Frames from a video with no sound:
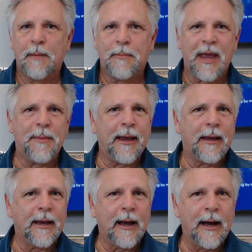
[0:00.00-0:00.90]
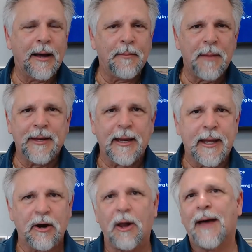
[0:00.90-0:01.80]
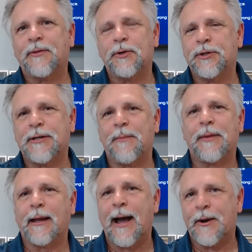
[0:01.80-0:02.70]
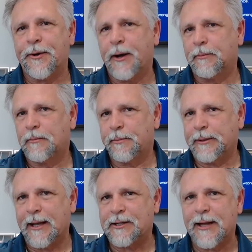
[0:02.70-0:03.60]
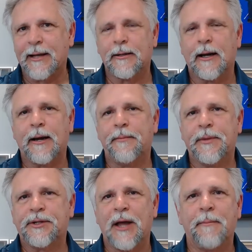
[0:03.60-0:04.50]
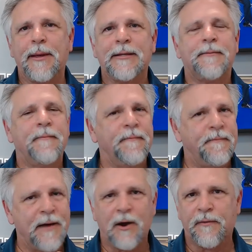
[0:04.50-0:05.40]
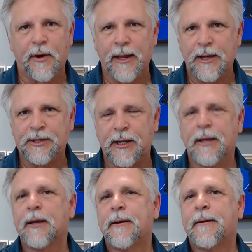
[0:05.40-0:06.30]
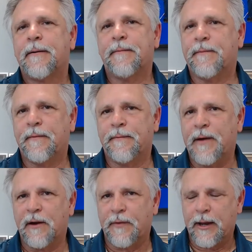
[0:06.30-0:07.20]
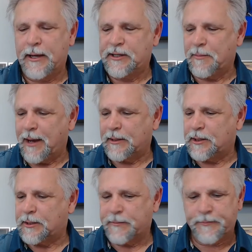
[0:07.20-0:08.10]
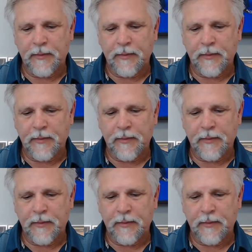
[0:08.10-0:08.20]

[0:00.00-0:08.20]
maybe uh, maybe in a year I'll have to do the same thing. I don't know, but that's not, uh, the sump is very, very easy, very, very easy maintenance.